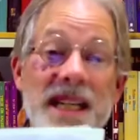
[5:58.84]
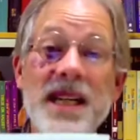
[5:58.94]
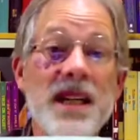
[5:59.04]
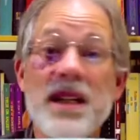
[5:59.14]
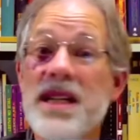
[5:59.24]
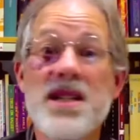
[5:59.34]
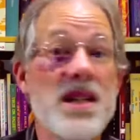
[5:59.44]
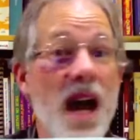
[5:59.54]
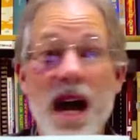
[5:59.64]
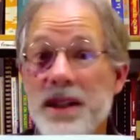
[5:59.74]
Hill is
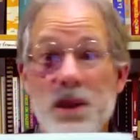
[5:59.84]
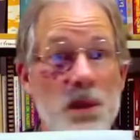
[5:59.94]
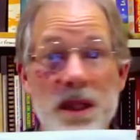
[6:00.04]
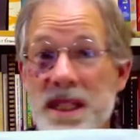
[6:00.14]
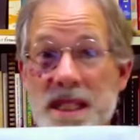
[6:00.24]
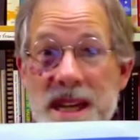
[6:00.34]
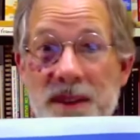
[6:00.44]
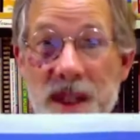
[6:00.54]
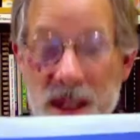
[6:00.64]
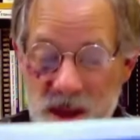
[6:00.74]
not one of the
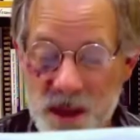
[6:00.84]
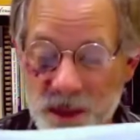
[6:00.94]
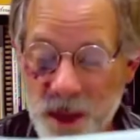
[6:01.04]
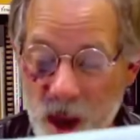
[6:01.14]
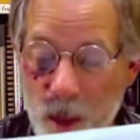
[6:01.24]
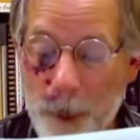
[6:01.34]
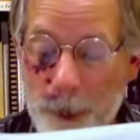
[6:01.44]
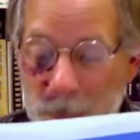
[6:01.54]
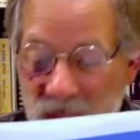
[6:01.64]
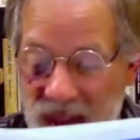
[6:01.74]
7 hills of Rome,
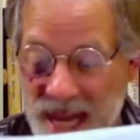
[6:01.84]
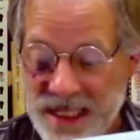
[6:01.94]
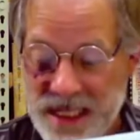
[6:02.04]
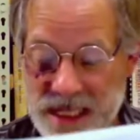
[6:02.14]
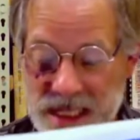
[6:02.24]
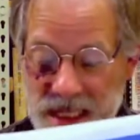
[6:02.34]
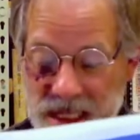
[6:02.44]
but